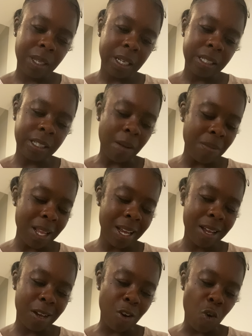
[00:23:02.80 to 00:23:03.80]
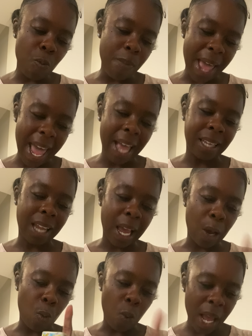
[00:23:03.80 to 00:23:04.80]
something could go back,
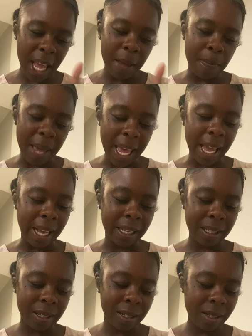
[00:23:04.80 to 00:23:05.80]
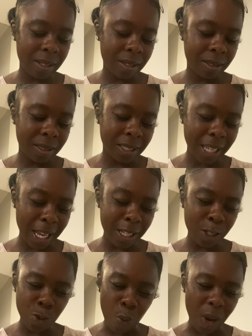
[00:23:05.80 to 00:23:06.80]
like way back,
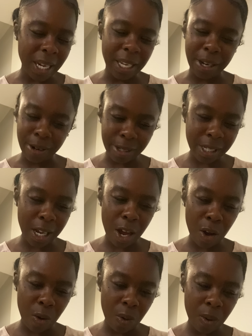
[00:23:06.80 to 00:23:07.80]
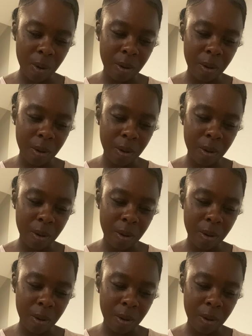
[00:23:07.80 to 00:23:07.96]
10, 20 years ago.